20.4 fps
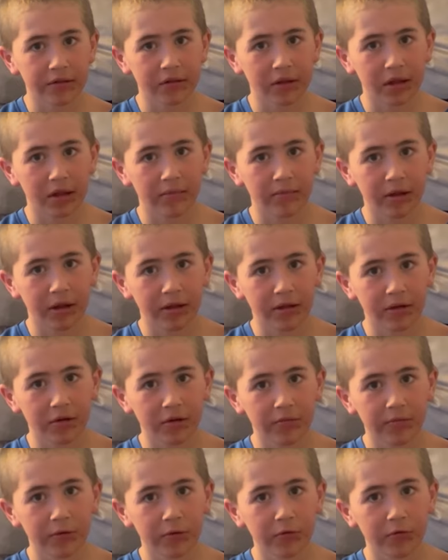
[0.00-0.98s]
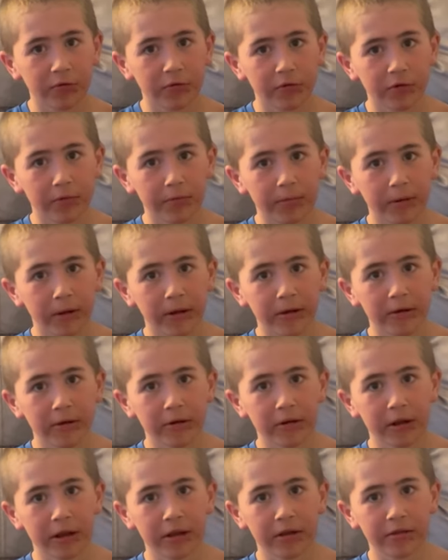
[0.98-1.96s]
game. I hope you feel better,
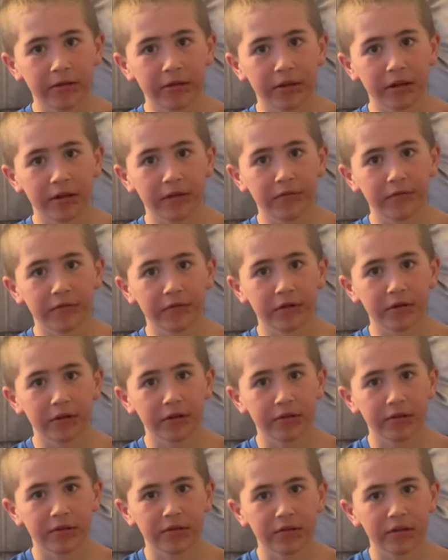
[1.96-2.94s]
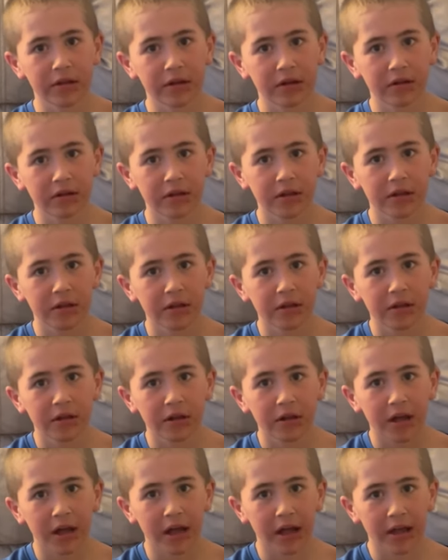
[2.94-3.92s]
and thanks for the stick
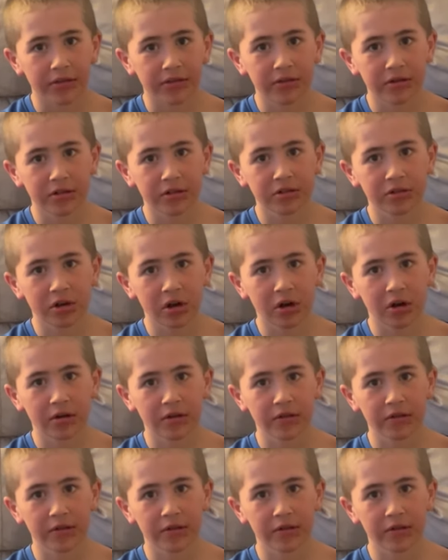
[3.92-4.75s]
at the Sharks